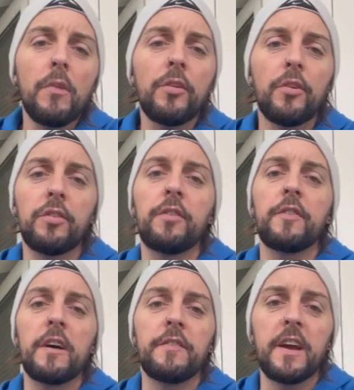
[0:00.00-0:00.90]

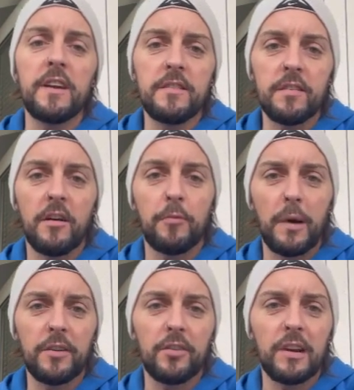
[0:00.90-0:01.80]
35 days of
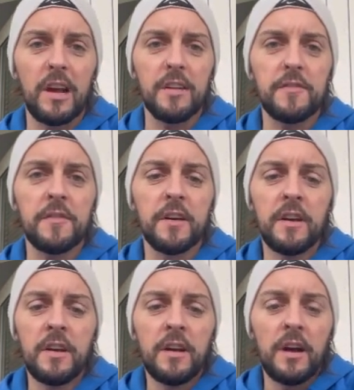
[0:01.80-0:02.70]
battery life,
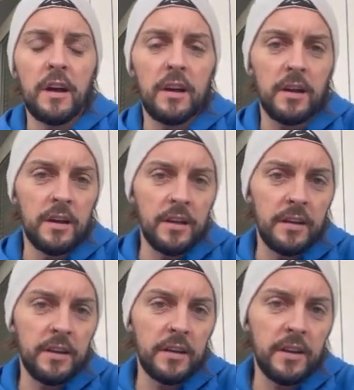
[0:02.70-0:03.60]

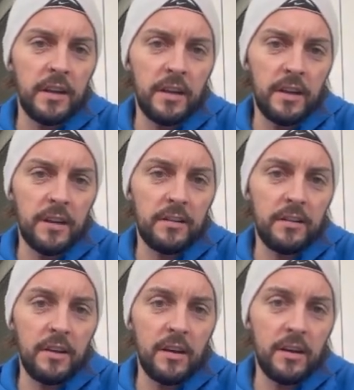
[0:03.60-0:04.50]
and it
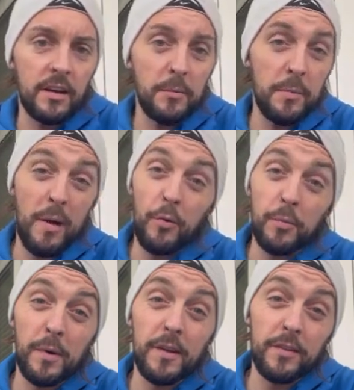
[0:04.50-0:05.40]
can be powered
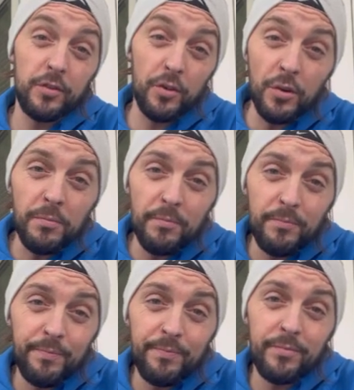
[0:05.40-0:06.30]
by the sun.
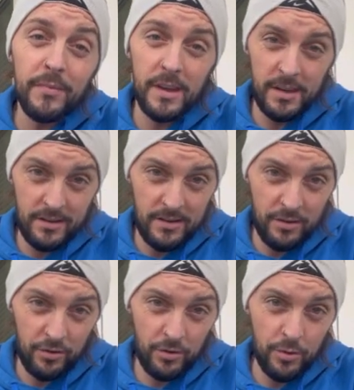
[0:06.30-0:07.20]
It
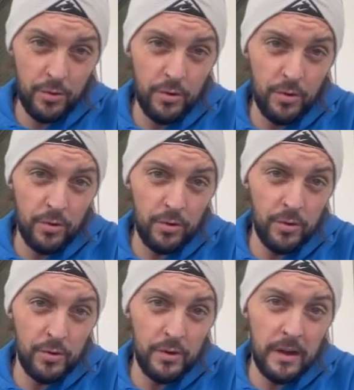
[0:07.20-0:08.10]
tells you your
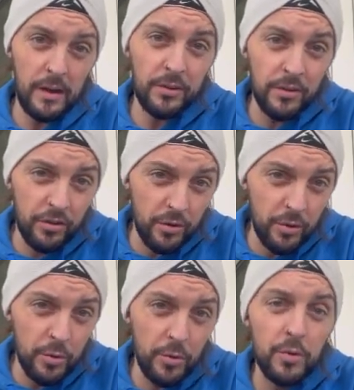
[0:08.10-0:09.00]

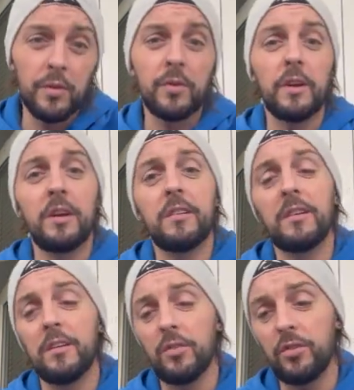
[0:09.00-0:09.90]
altitude. It
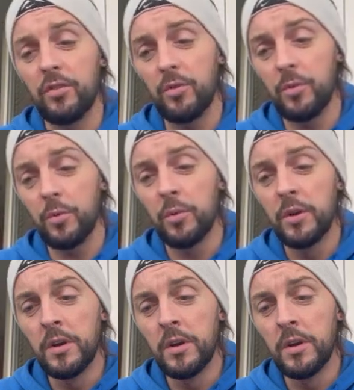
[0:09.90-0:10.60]
tells you